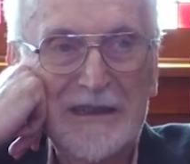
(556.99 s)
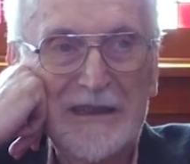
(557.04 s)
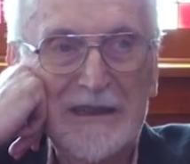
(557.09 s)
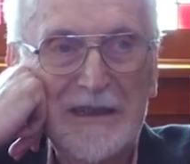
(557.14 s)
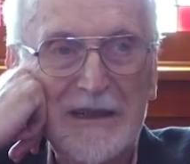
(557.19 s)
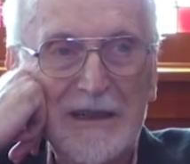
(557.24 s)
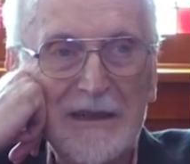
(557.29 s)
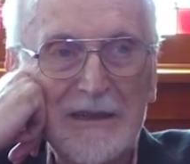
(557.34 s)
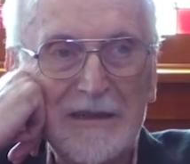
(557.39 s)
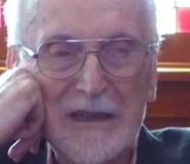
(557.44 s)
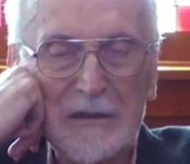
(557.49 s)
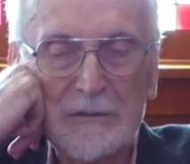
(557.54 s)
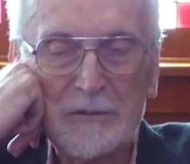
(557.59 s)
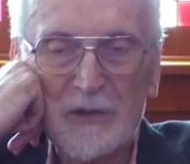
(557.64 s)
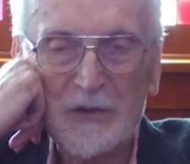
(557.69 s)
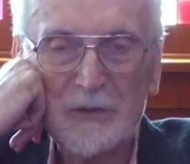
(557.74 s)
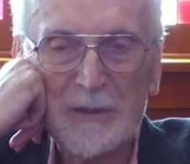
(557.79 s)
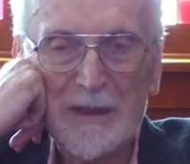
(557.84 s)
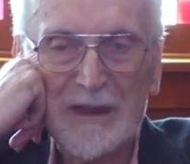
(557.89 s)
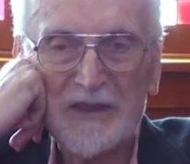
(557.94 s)
Ah. That
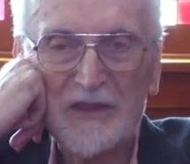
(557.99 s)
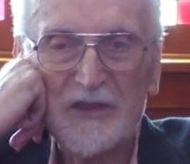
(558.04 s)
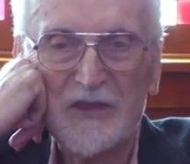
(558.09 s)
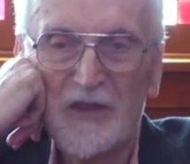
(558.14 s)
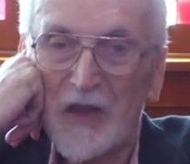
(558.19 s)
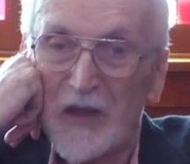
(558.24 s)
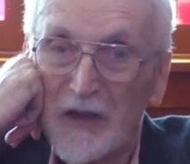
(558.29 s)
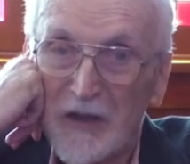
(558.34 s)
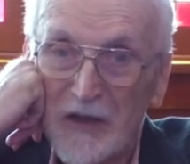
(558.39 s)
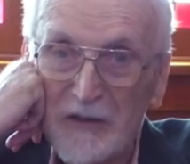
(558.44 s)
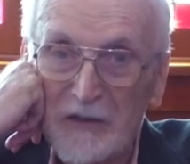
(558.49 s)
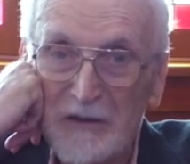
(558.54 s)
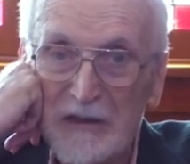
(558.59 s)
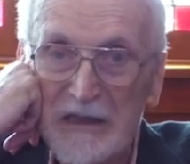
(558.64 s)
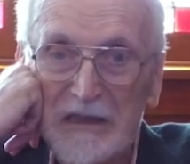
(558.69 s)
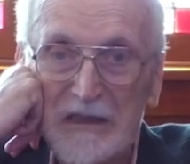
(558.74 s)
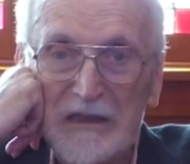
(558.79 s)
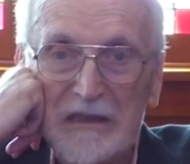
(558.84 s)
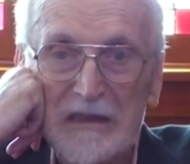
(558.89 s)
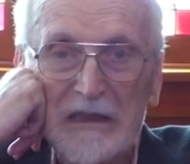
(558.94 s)
was my start,
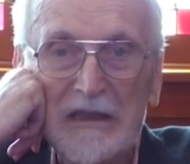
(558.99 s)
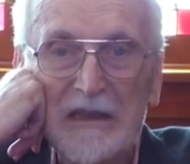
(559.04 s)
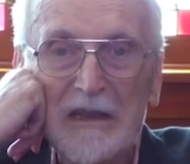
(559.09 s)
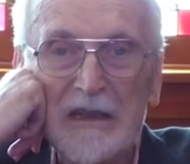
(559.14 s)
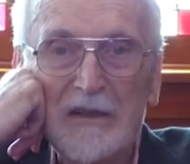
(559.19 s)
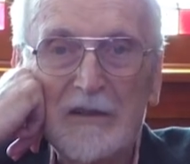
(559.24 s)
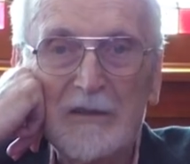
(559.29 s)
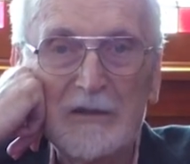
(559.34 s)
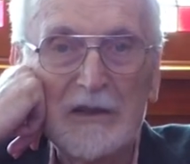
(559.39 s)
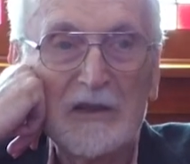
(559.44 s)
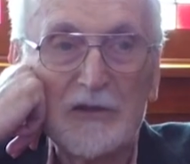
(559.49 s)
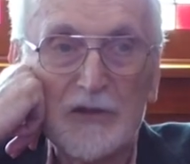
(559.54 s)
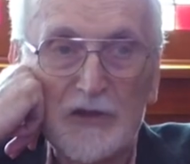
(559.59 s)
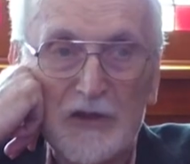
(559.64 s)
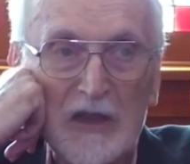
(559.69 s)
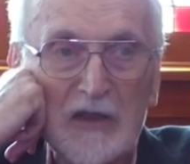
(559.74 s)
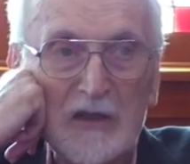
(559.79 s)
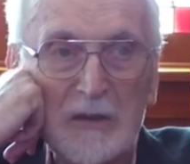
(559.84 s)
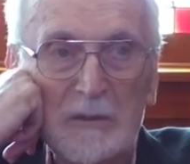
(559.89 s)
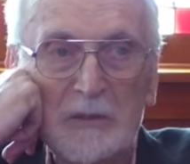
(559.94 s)
really, real
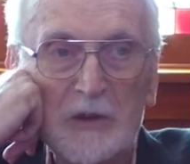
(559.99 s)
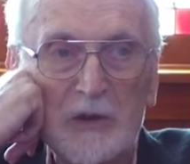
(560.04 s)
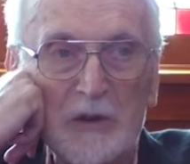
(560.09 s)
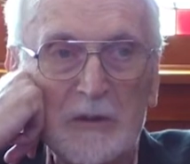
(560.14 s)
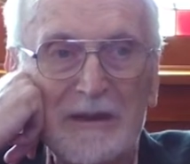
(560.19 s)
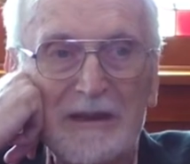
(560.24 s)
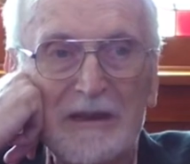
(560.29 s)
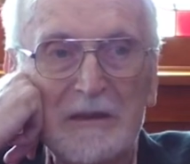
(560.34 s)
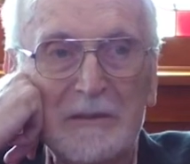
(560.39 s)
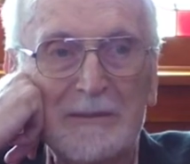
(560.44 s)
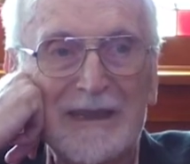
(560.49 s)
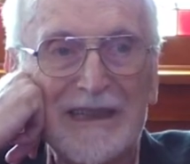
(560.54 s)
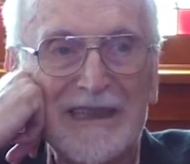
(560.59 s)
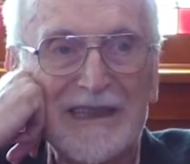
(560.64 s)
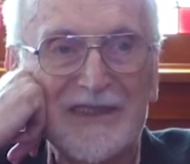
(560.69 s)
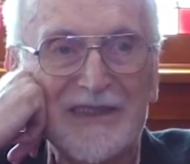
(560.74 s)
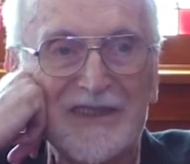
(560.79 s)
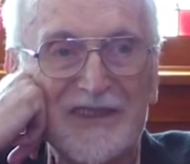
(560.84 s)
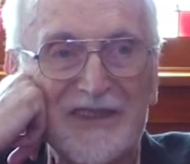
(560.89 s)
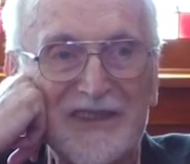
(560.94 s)
start in pure
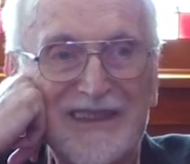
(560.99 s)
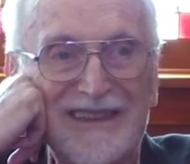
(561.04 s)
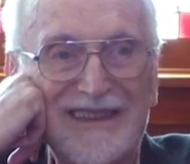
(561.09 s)
mathematics.